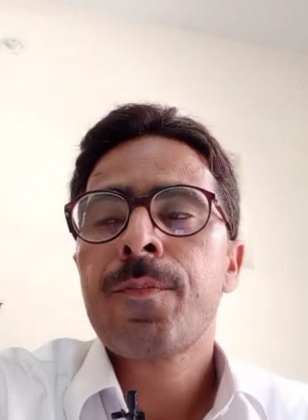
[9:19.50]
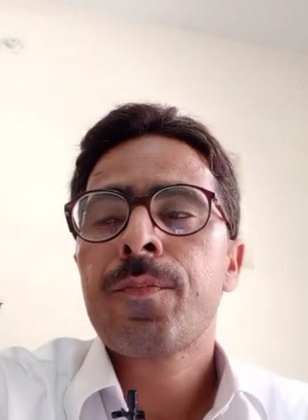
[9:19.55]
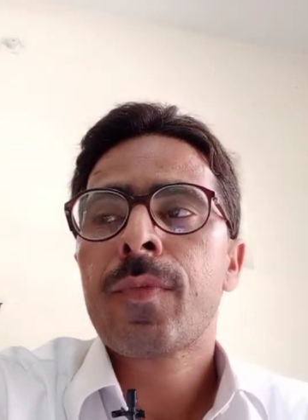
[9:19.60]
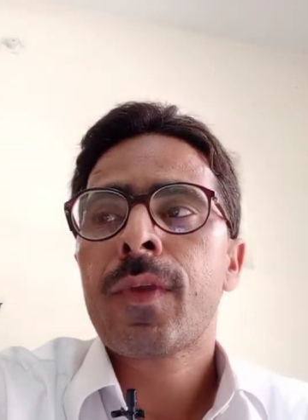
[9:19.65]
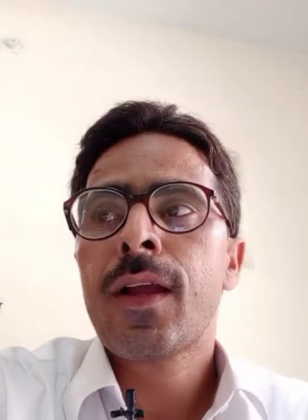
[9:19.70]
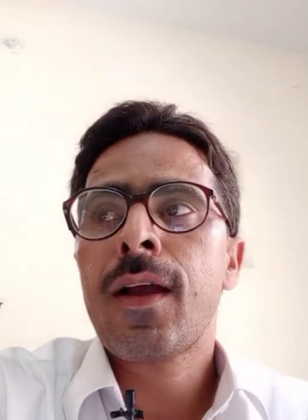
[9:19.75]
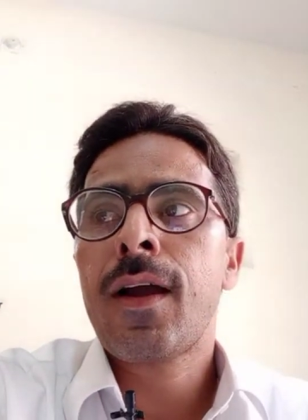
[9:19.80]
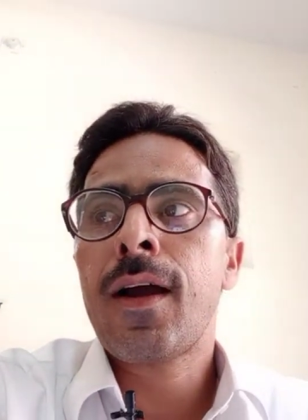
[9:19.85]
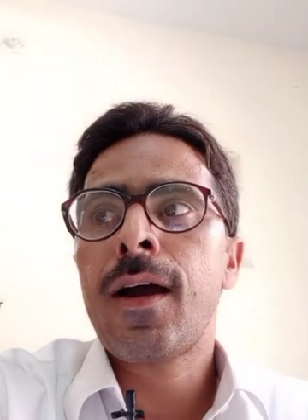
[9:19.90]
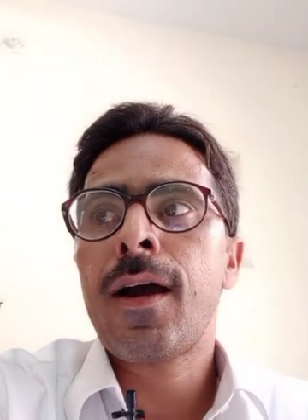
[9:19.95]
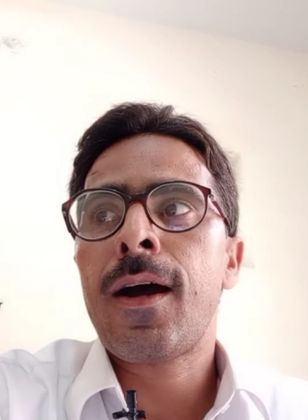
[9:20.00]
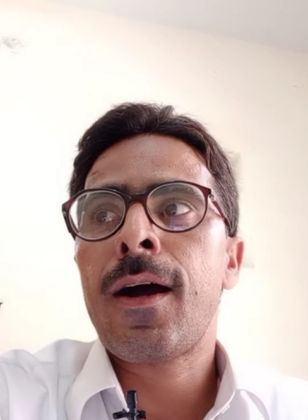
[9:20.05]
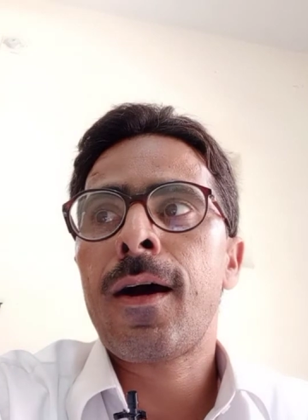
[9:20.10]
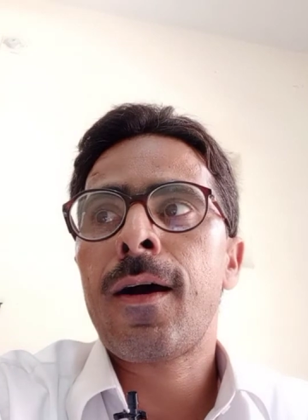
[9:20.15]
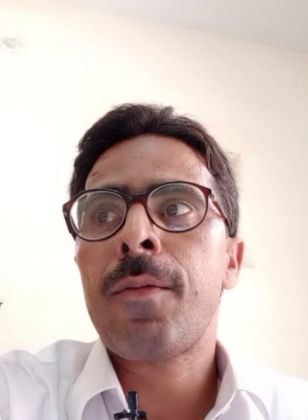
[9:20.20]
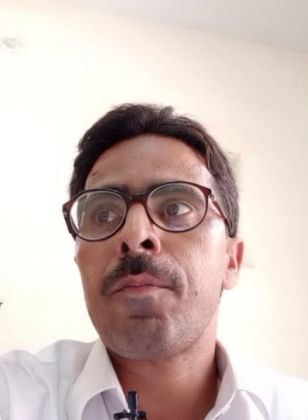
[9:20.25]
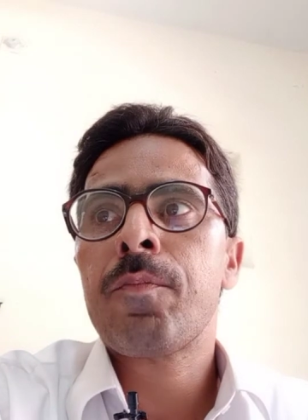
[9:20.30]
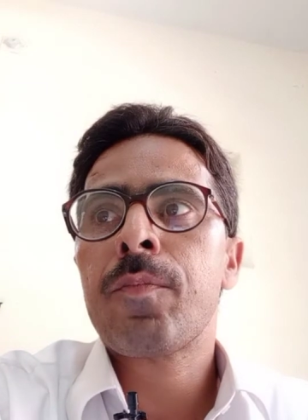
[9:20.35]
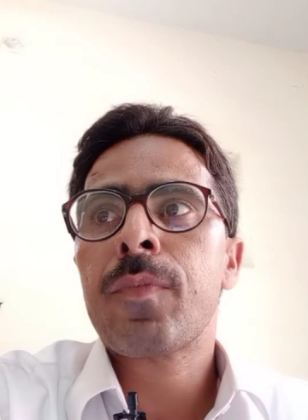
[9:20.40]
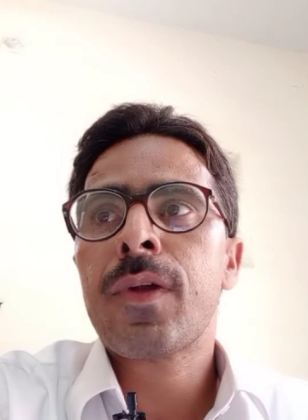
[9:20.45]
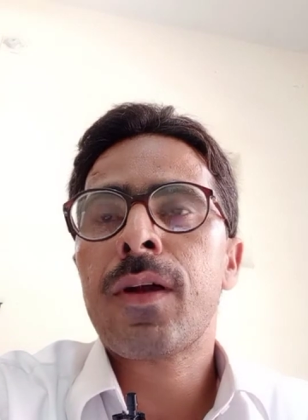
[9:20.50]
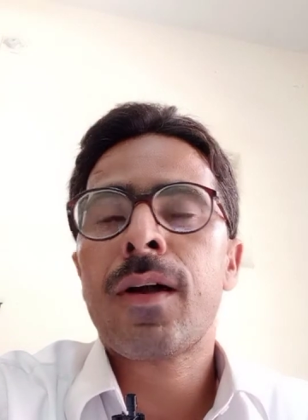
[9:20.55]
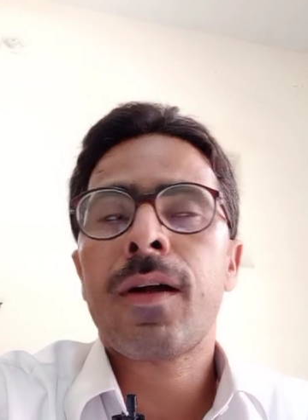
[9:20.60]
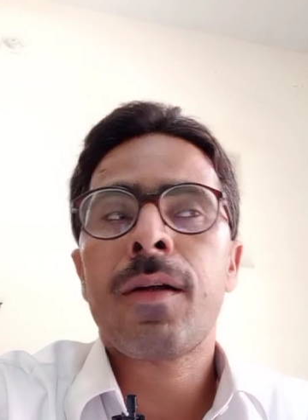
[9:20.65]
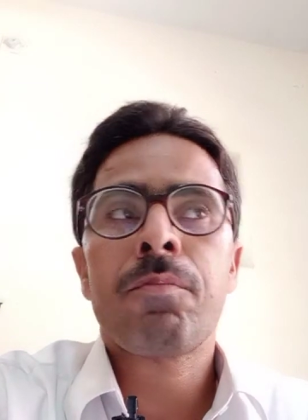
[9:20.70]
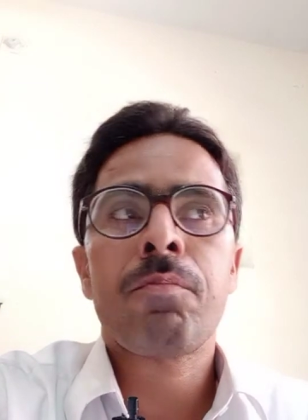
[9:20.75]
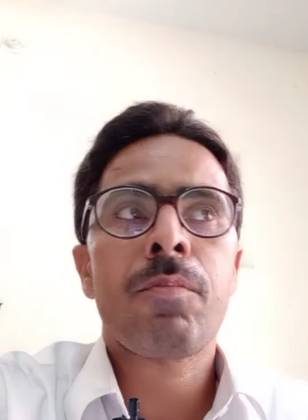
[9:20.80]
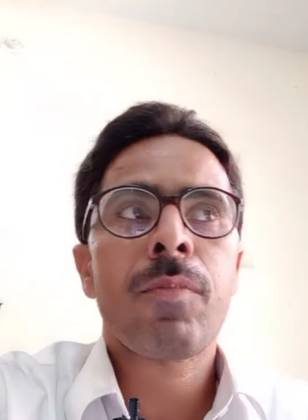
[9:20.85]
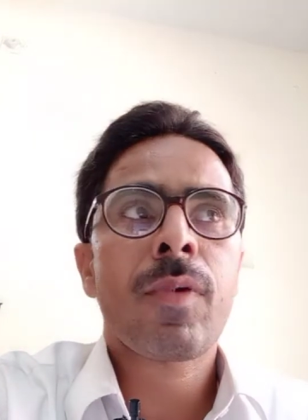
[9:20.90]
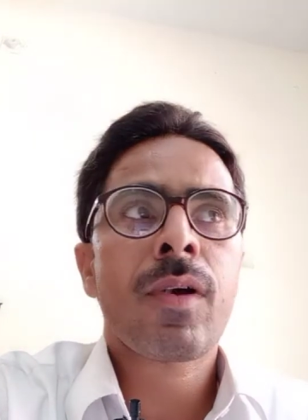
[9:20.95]
uh,
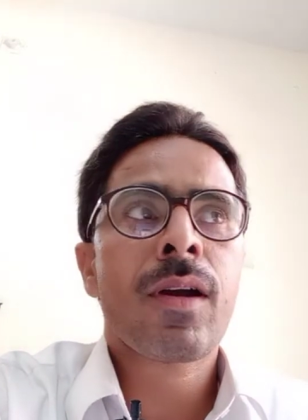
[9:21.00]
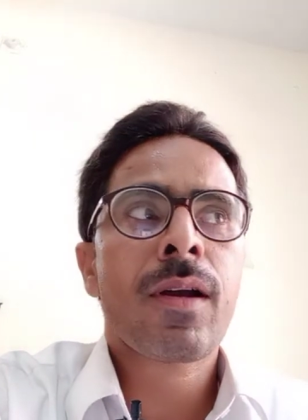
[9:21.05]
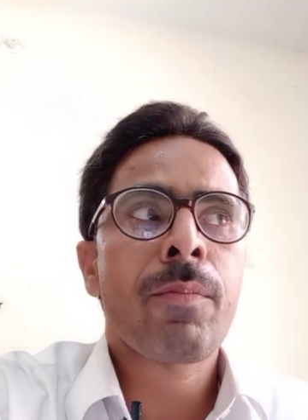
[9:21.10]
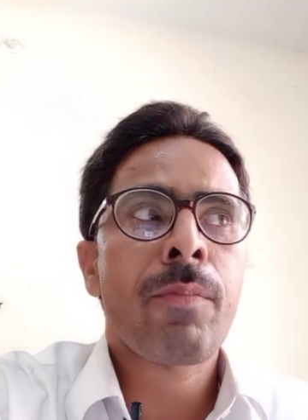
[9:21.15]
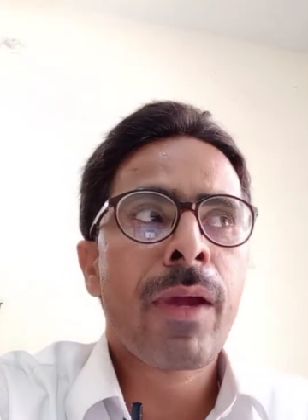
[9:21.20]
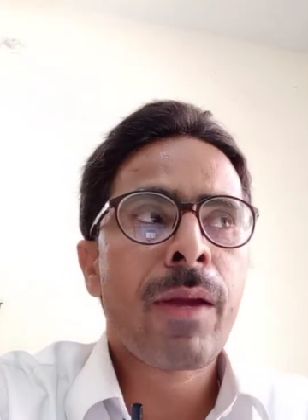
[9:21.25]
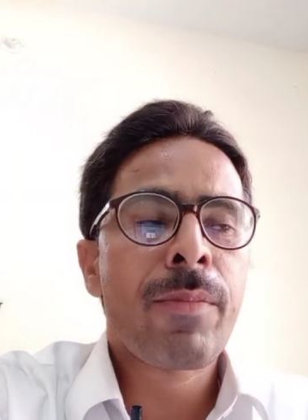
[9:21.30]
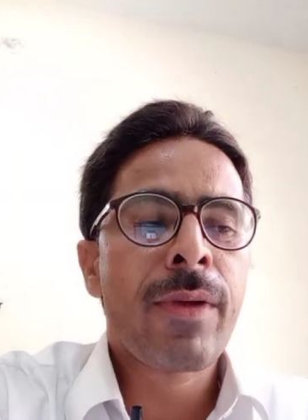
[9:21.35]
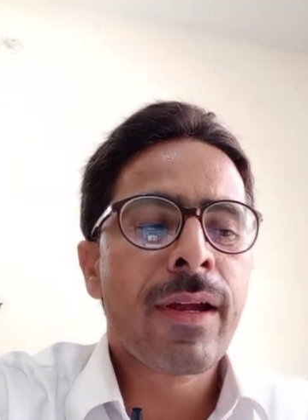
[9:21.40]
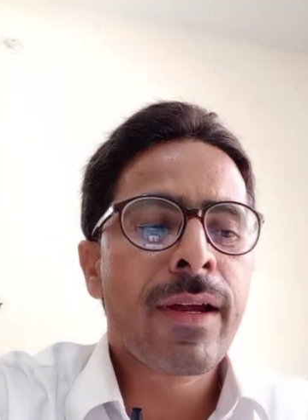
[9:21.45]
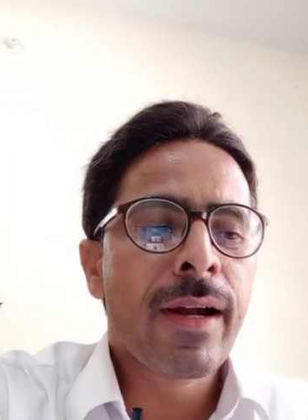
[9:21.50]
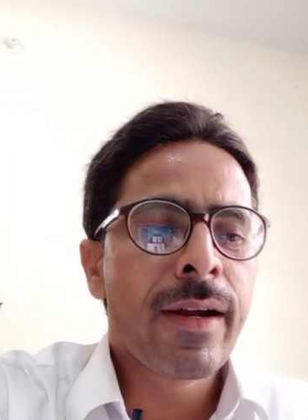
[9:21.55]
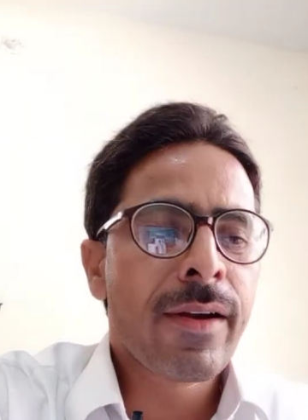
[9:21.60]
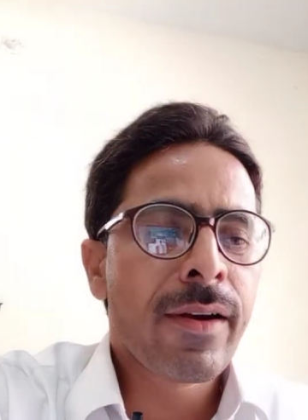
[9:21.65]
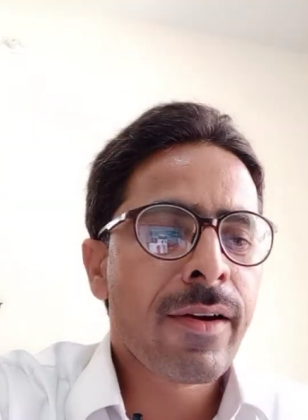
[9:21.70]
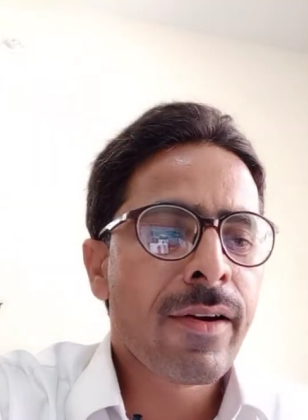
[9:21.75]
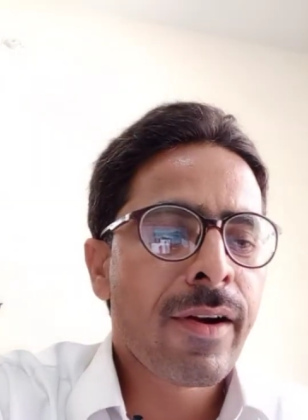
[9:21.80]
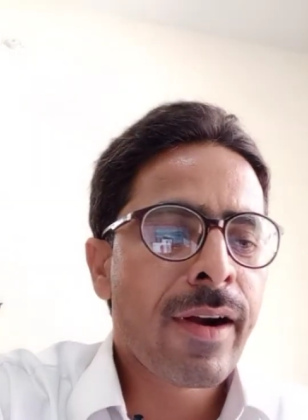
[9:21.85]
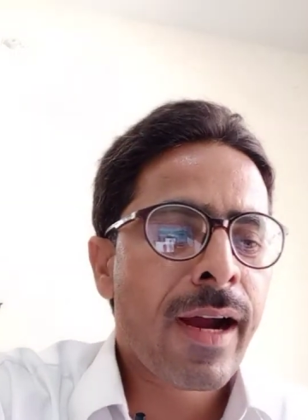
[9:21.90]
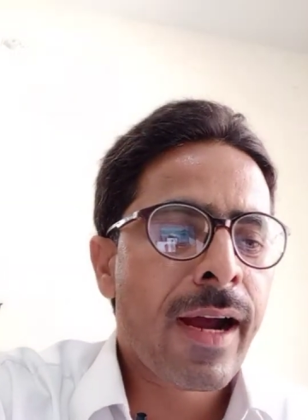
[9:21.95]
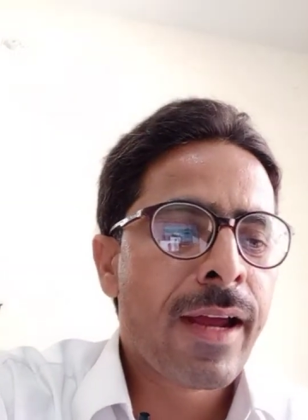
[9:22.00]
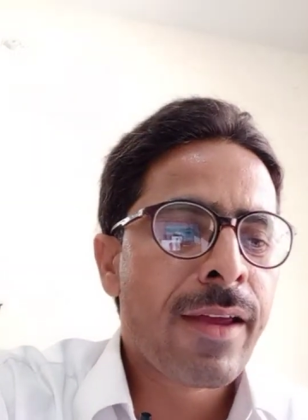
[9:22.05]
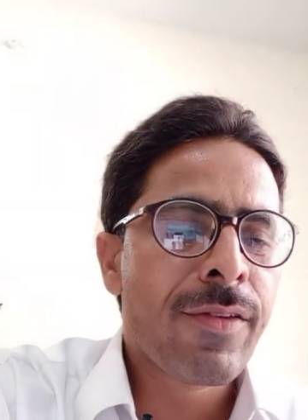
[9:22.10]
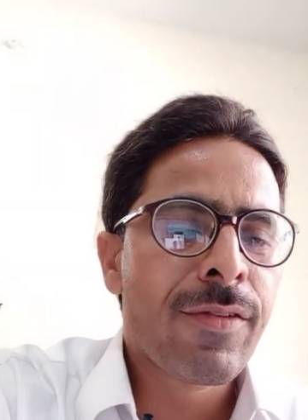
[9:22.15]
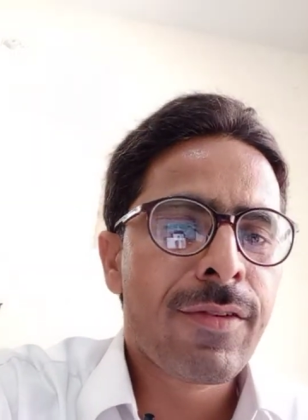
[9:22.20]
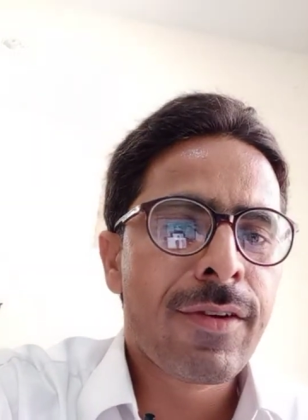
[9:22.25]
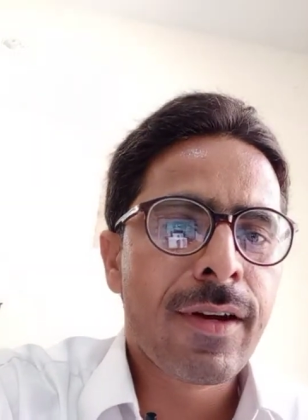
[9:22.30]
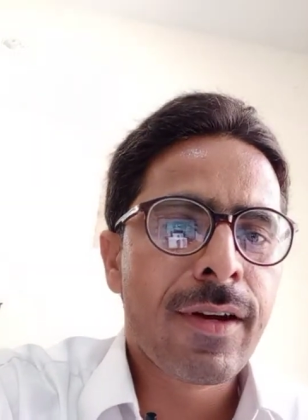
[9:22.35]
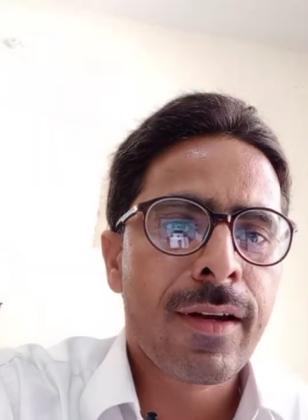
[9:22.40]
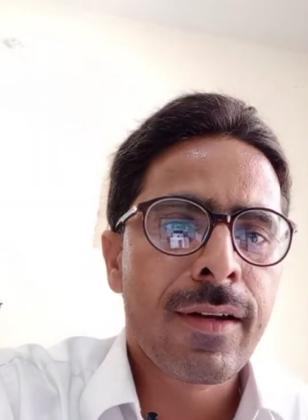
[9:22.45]
maybe
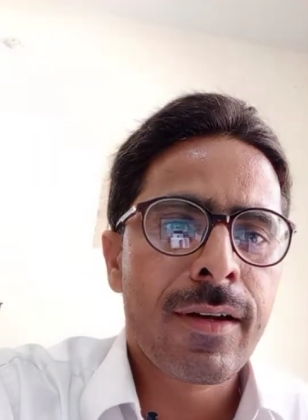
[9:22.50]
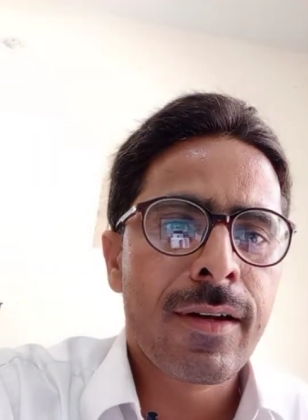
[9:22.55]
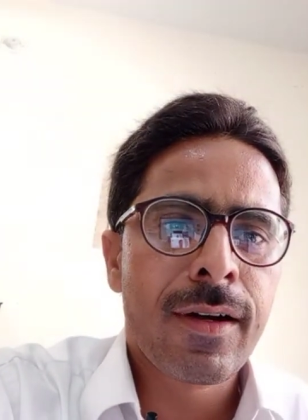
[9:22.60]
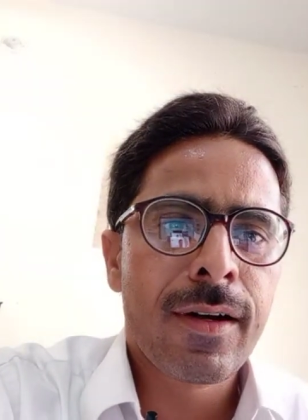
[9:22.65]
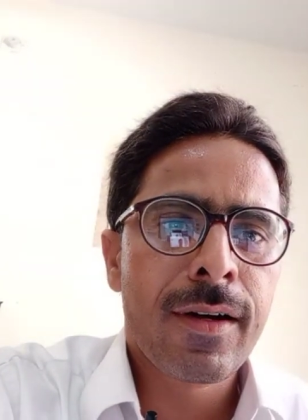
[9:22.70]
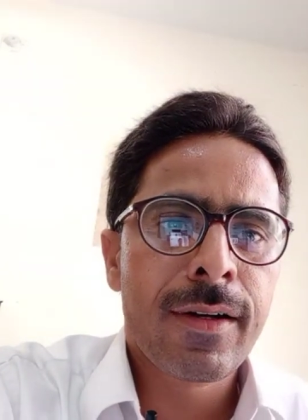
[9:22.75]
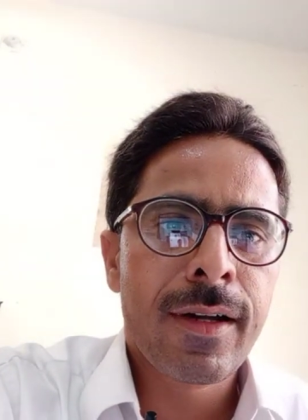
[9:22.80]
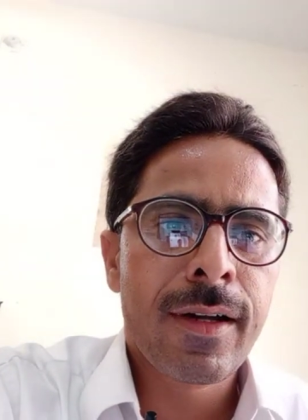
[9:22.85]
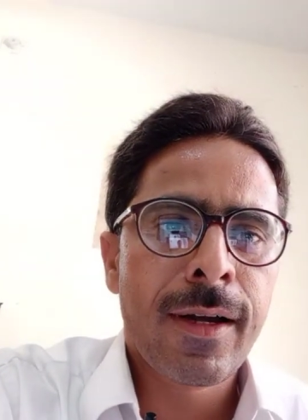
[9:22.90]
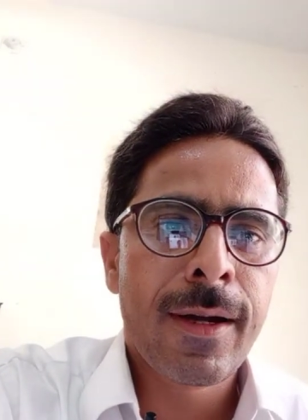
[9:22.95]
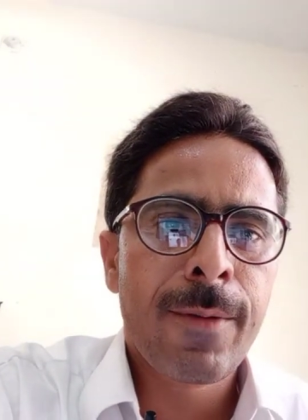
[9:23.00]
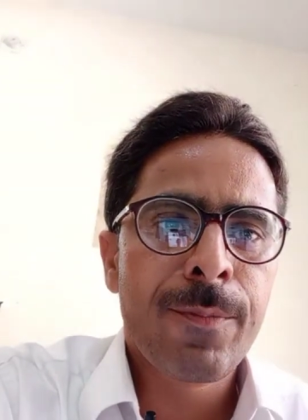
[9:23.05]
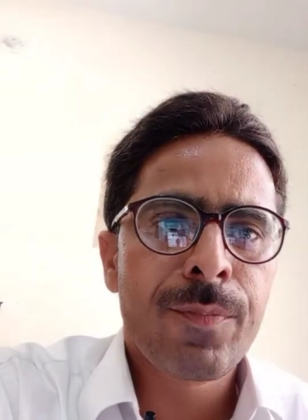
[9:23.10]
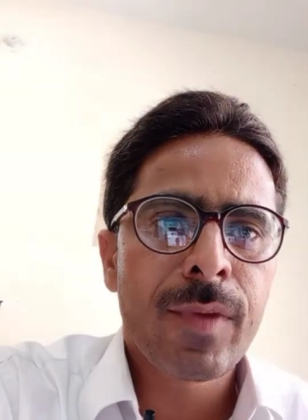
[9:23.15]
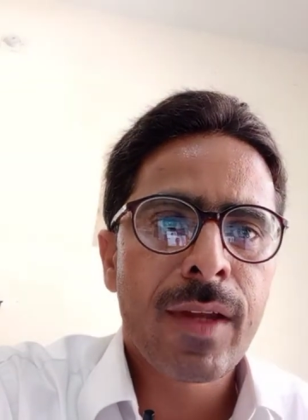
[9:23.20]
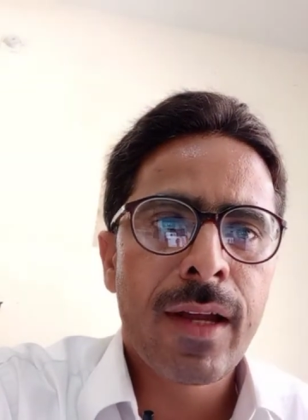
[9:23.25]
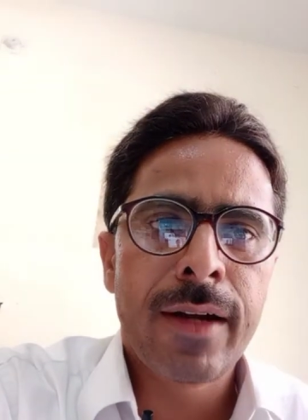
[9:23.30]
categorized under the